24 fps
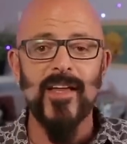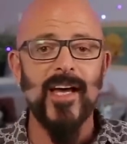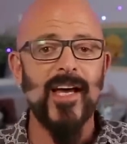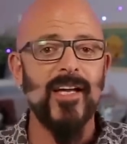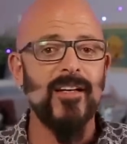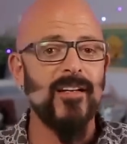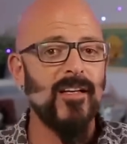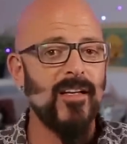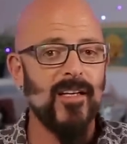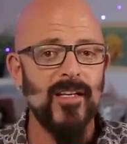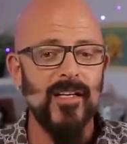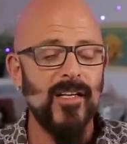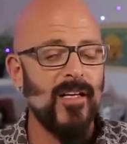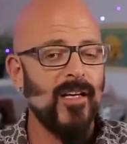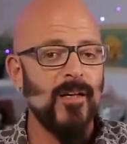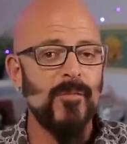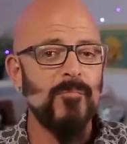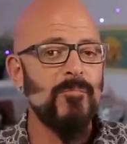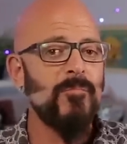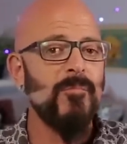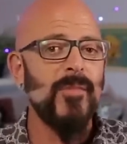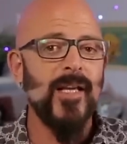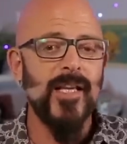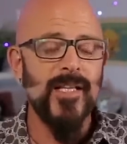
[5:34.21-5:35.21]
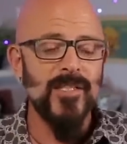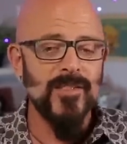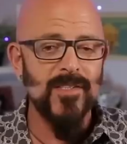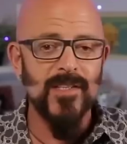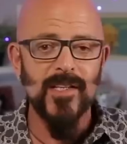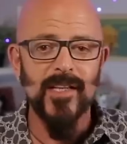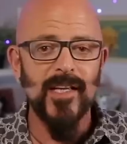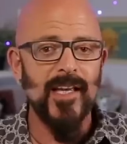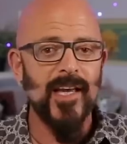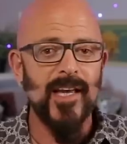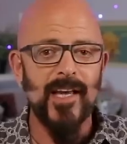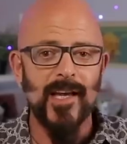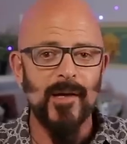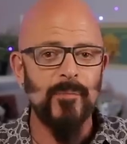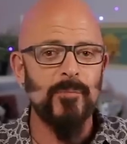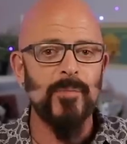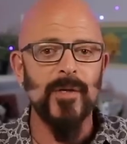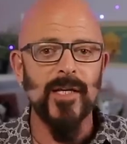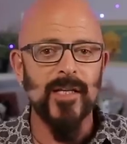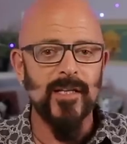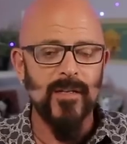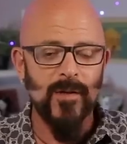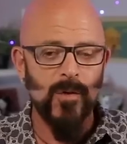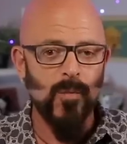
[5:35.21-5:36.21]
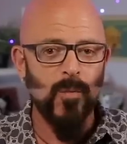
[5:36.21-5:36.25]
that amazing, epic,